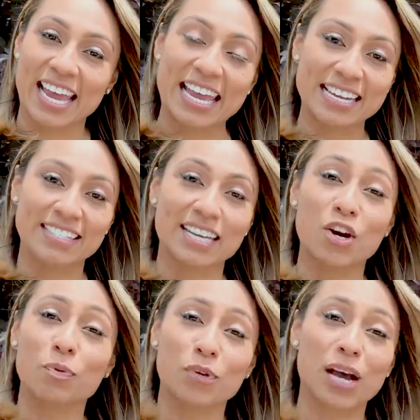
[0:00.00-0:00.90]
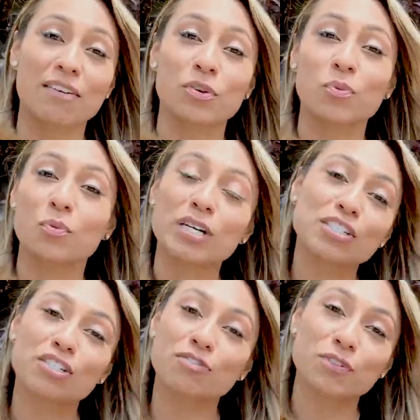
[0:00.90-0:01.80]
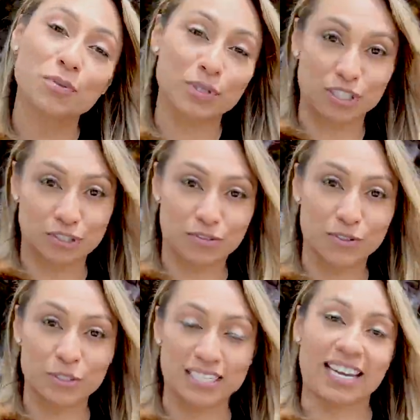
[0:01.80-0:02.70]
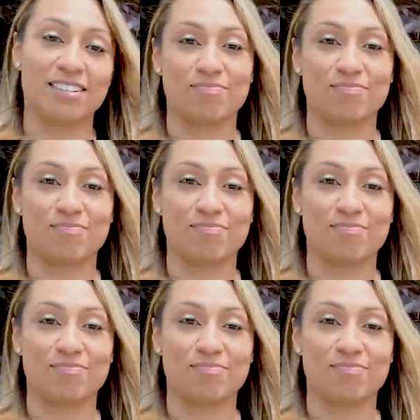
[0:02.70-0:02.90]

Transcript: And I hope you have a wonderful, wonderful day.